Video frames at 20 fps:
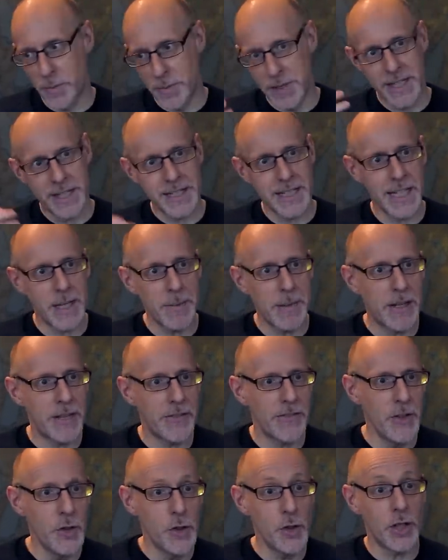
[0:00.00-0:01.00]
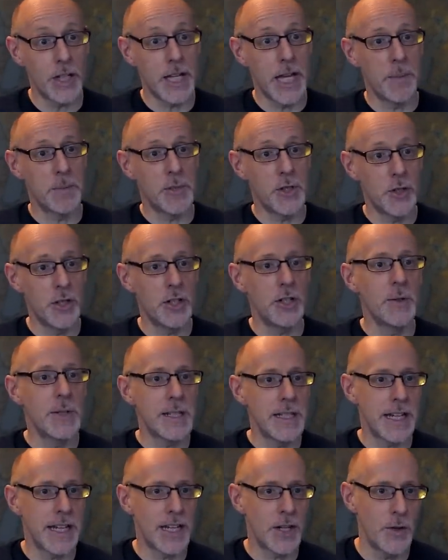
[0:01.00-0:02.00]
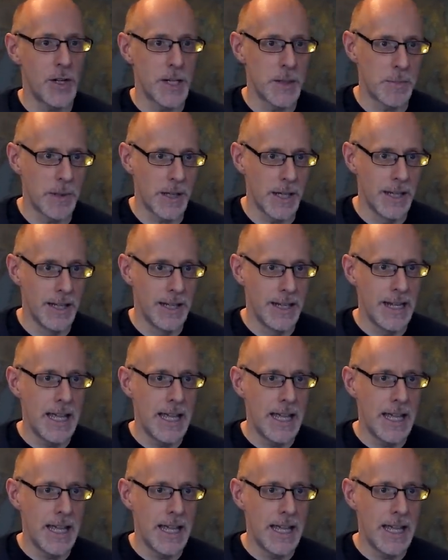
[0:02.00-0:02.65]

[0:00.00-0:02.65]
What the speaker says: predicts something about the future, comes true, isn't that incredible?